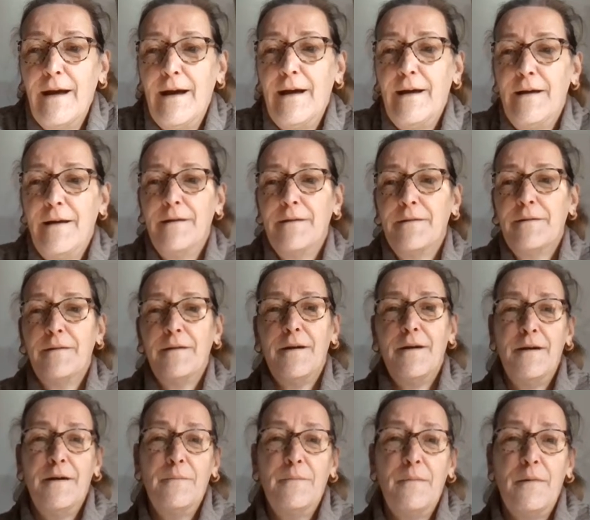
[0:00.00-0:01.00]
And
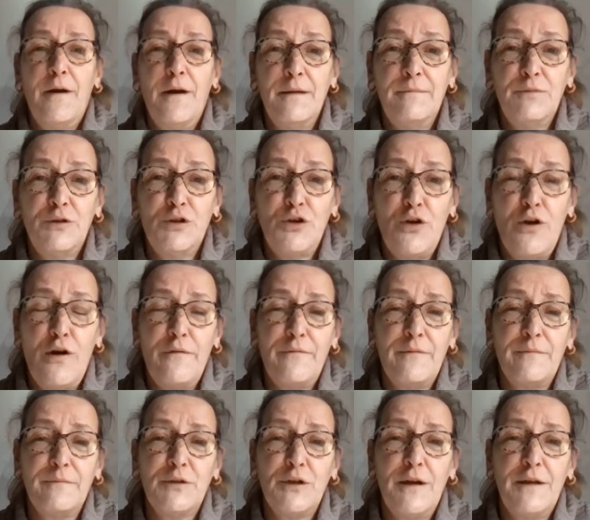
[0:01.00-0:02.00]
um, I'm Shah
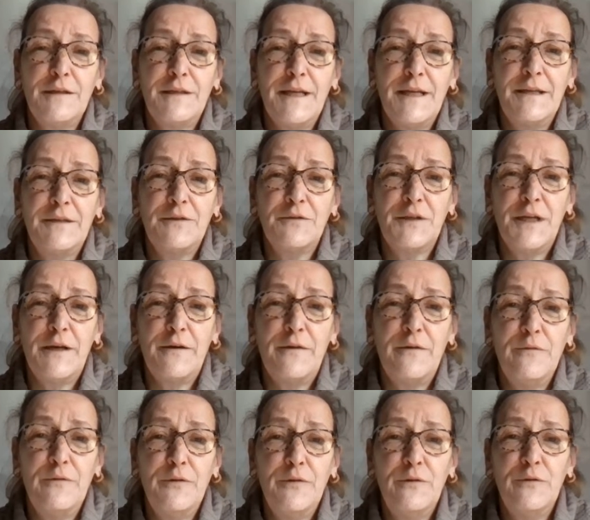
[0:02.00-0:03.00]
from Charlie's Angel
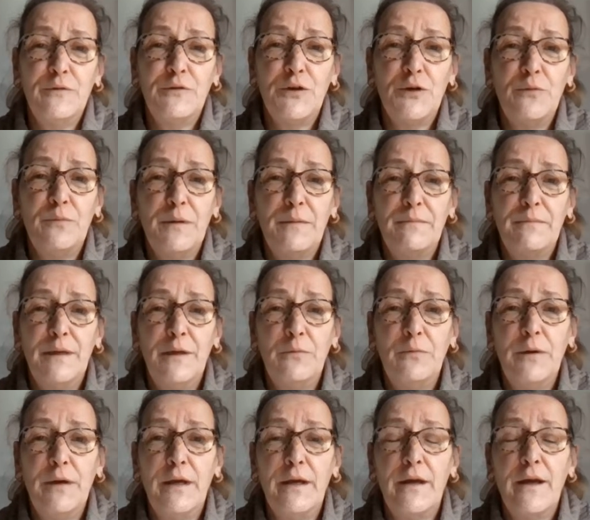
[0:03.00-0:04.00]
Tarot on YouTube and
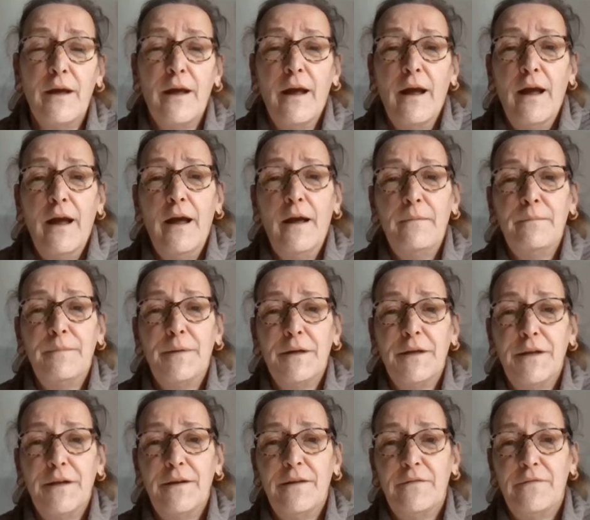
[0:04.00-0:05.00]
MeWe and
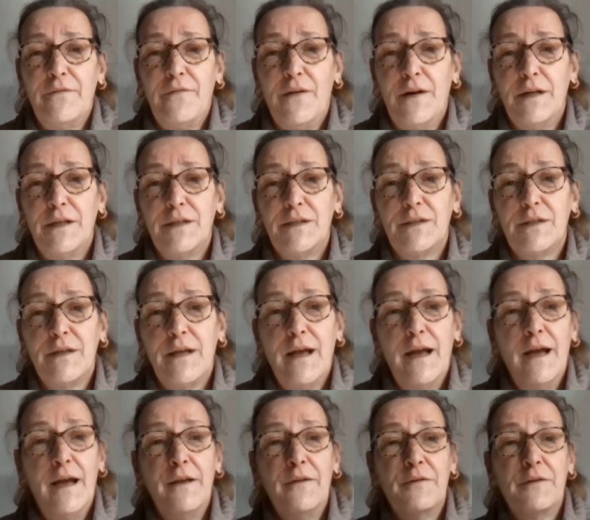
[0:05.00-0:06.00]
Buddy Advice
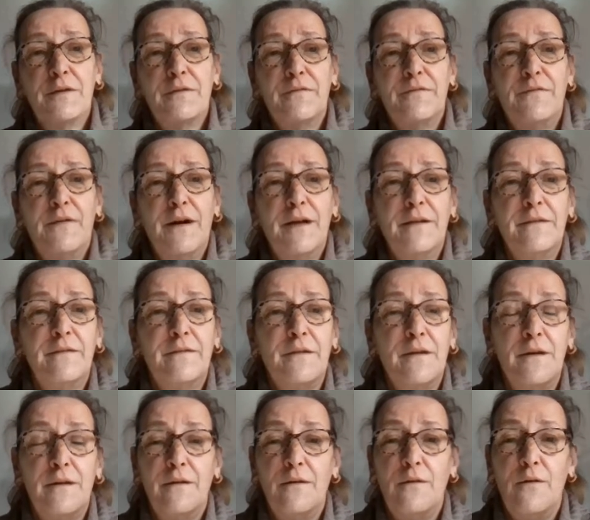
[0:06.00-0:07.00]
and you can find
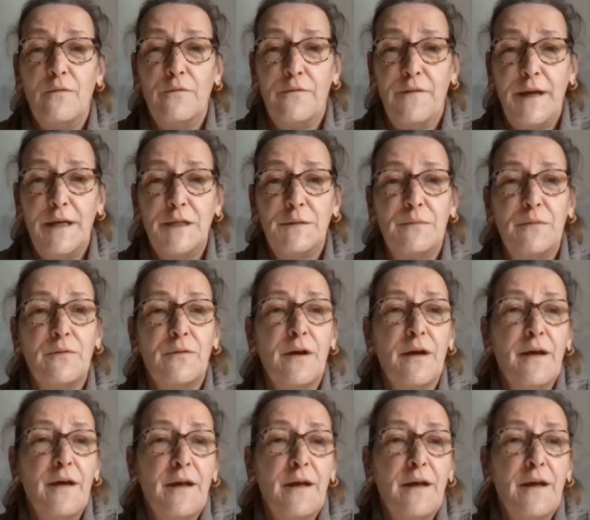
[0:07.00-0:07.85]
uh, of Facebook.